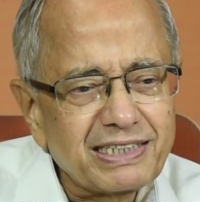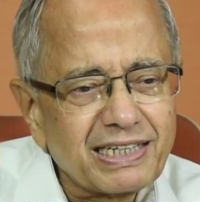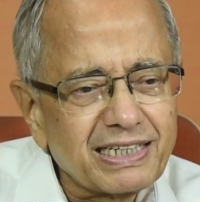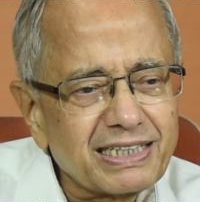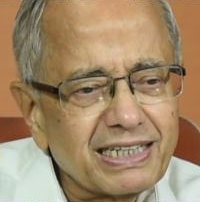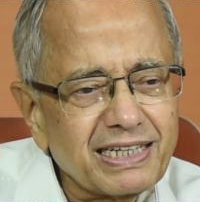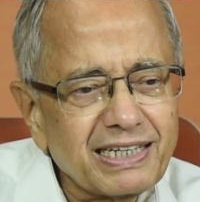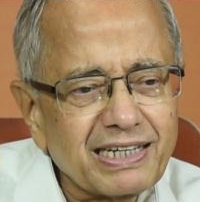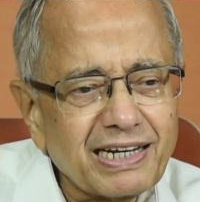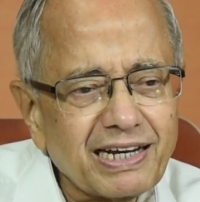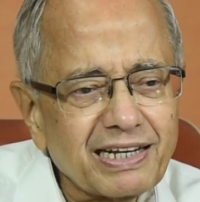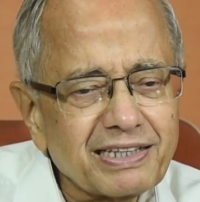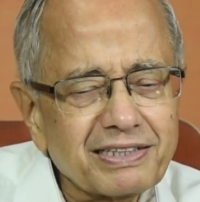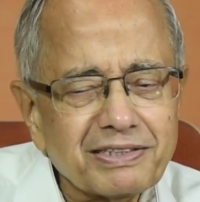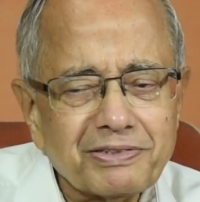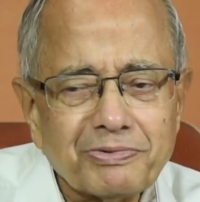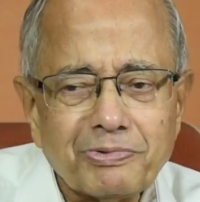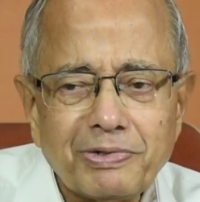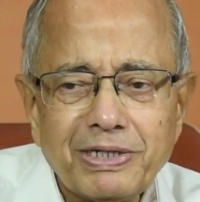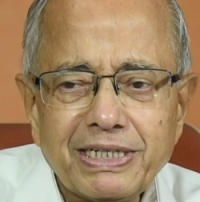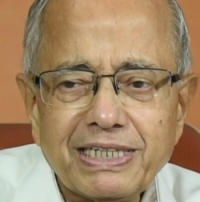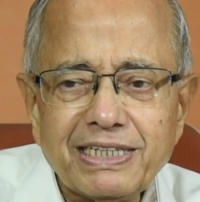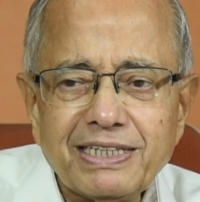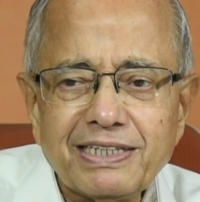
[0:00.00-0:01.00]
I think in another
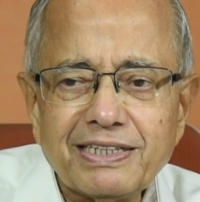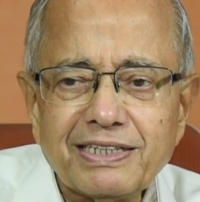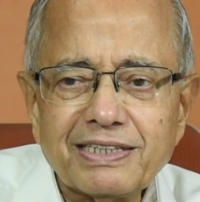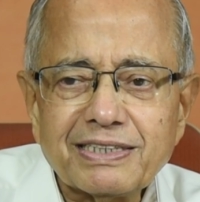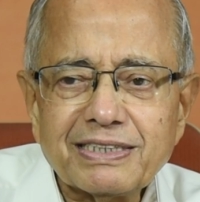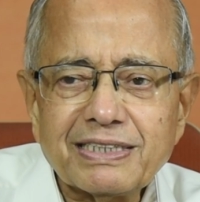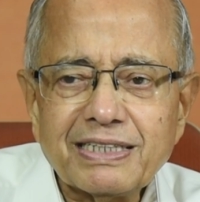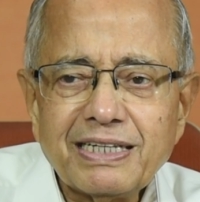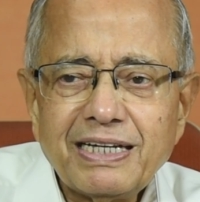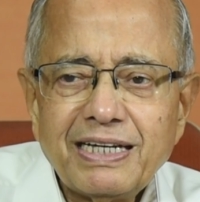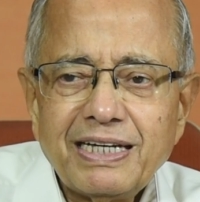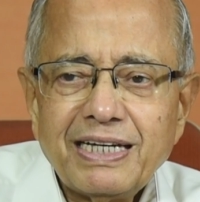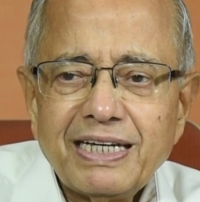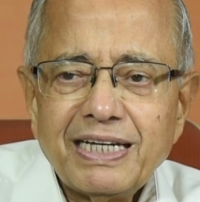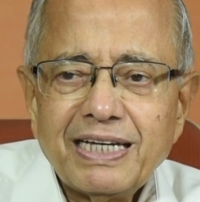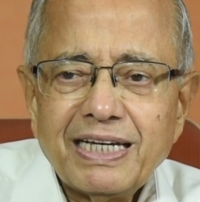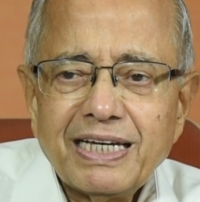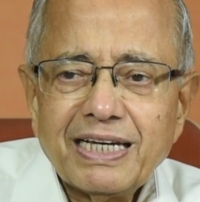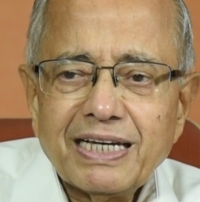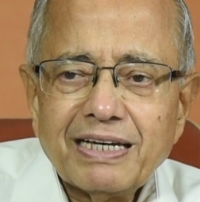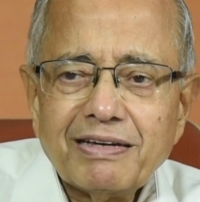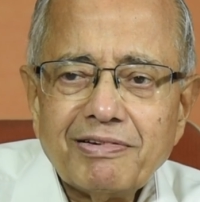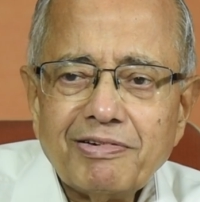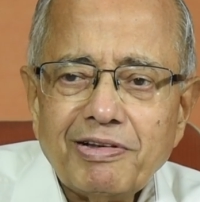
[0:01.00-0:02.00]
20 years,
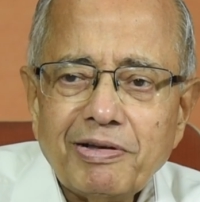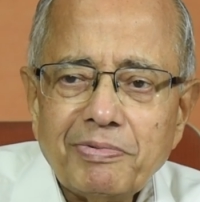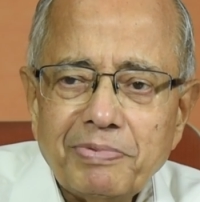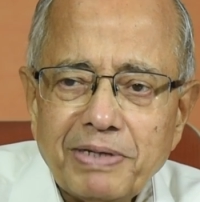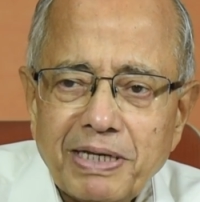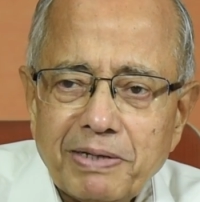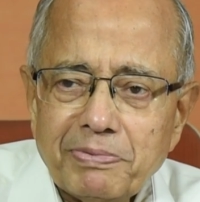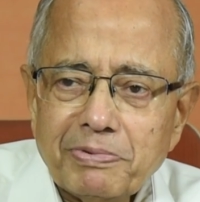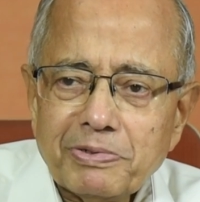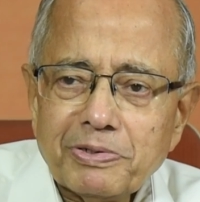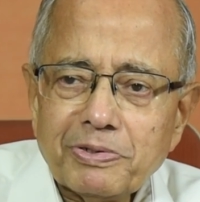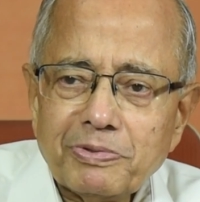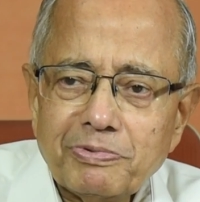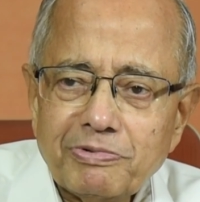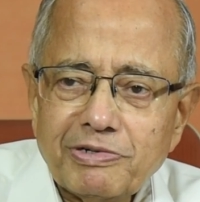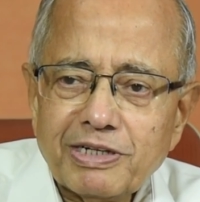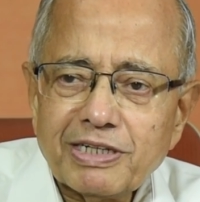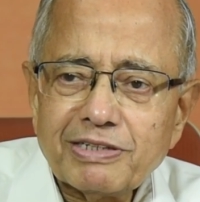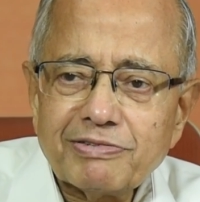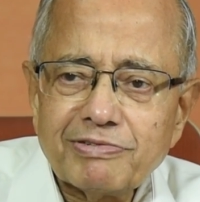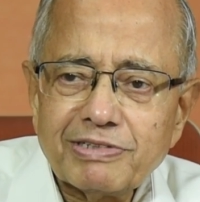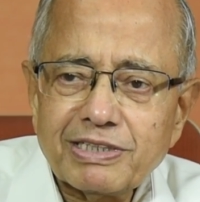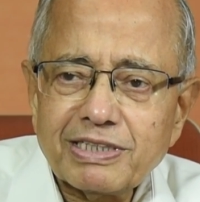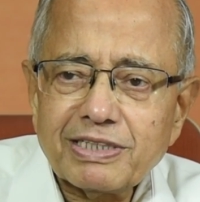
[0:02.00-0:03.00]
we will be able to
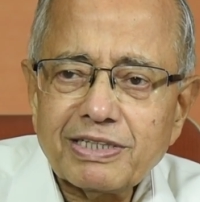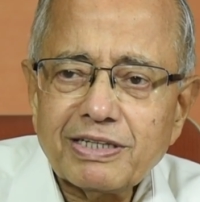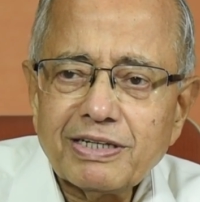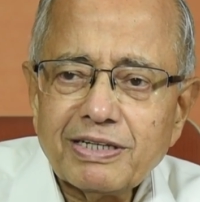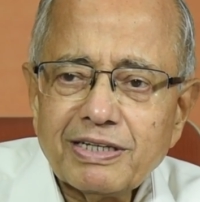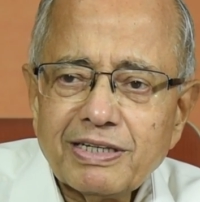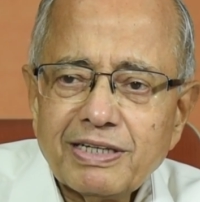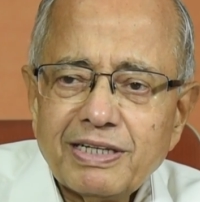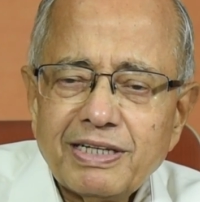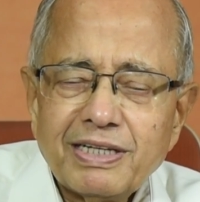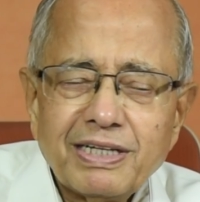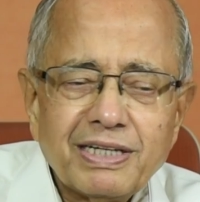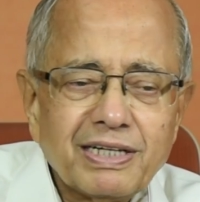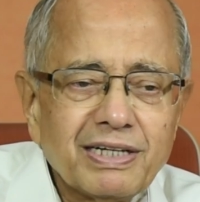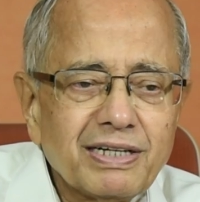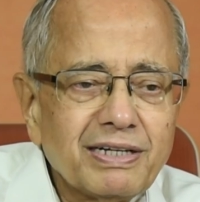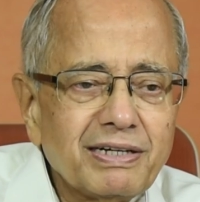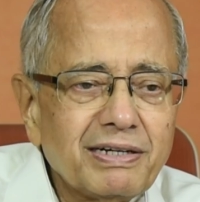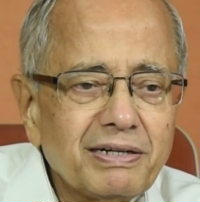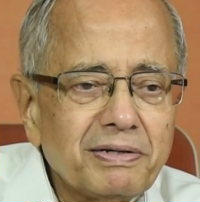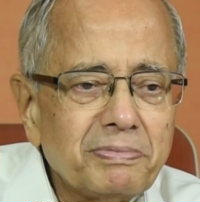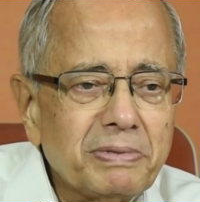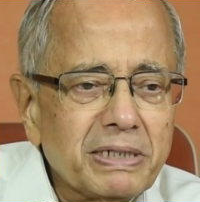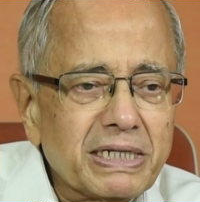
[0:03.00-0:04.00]
work with
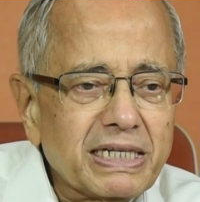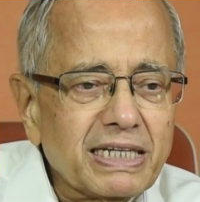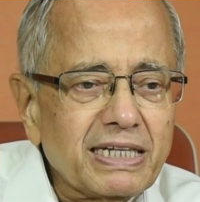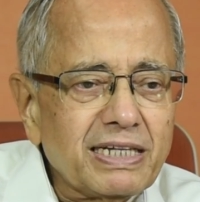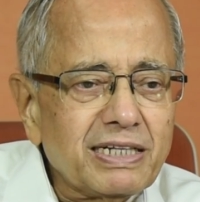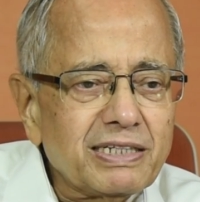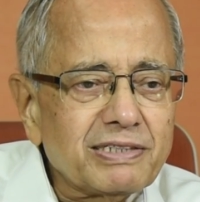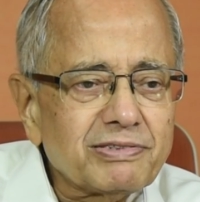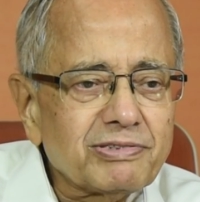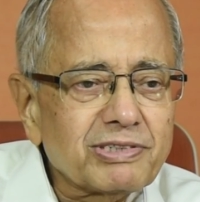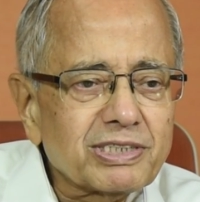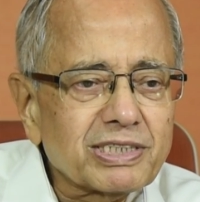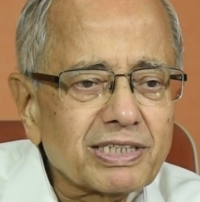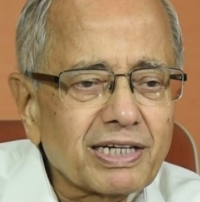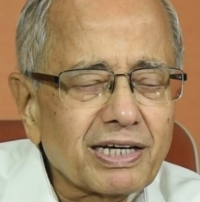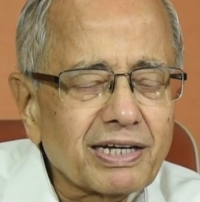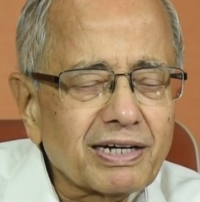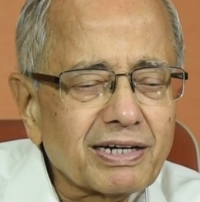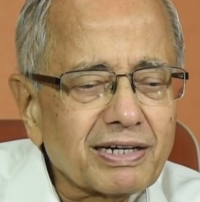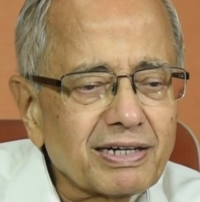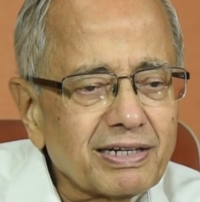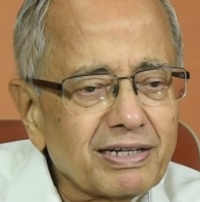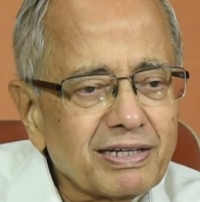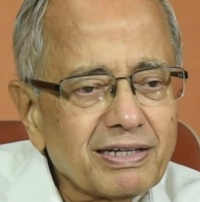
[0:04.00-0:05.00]
materials which
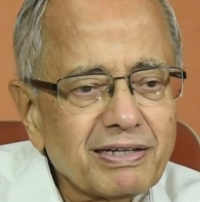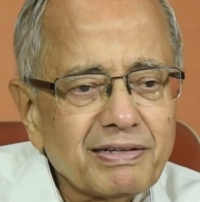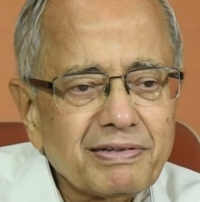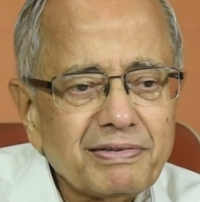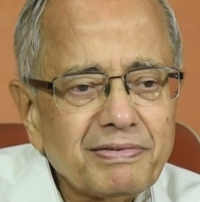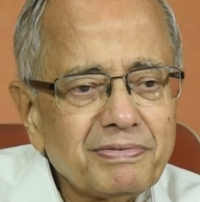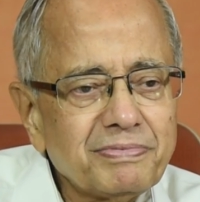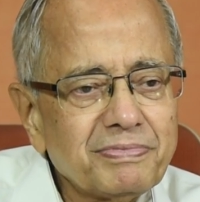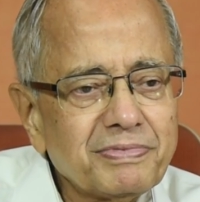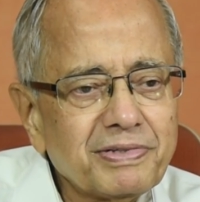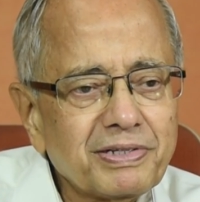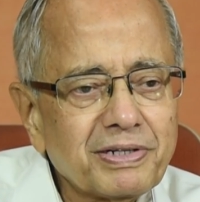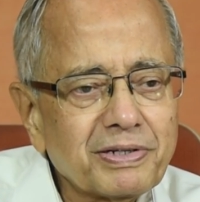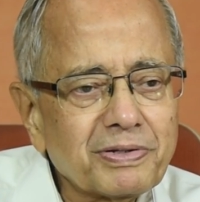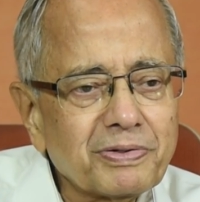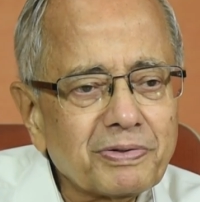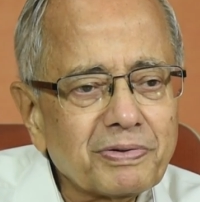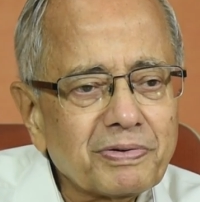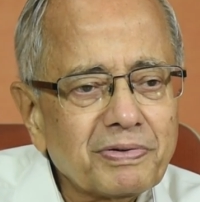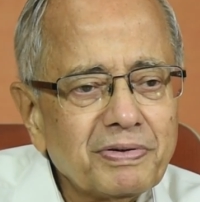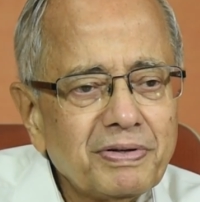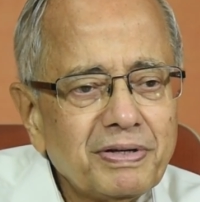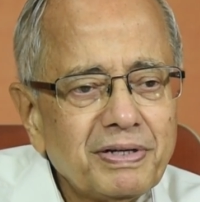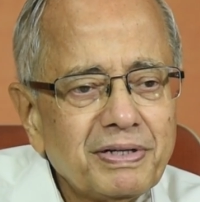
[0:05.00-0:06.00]
are very good.